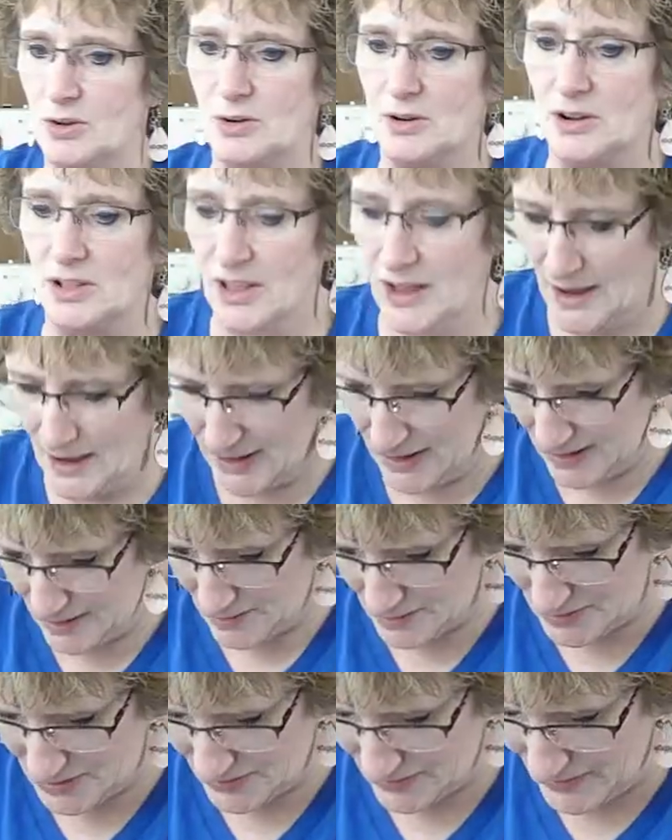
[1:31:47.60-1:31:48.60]
Loralie
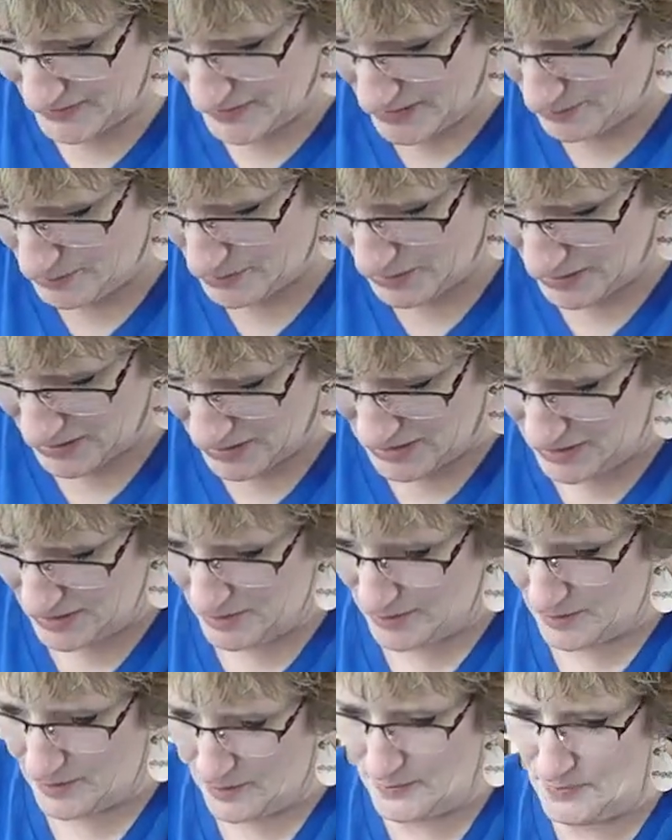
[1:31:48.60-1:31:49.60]
Harris fabric
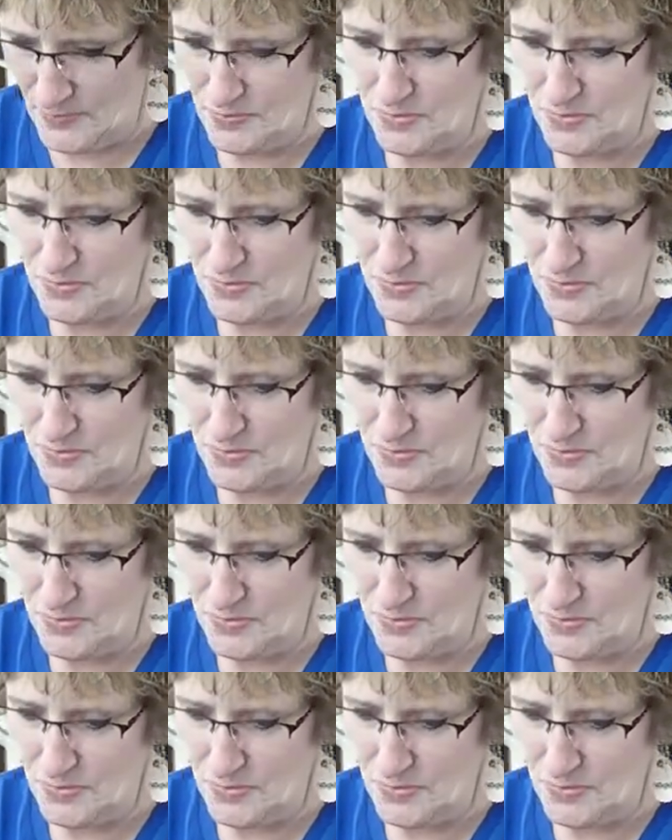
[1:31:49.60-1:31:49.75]
here.